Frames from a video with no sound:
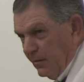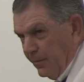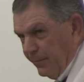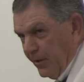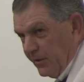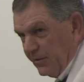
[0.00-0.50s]
The
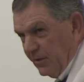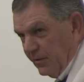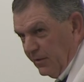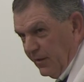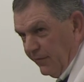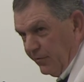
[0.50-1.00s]

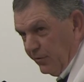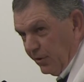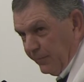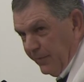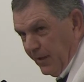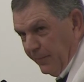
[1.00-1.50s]
President never
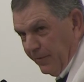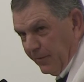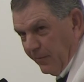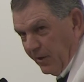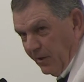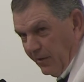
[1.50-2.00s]
took me up
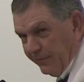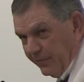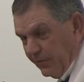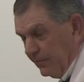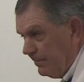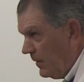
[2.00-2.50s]
on my
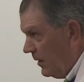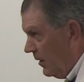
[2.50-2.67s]
offer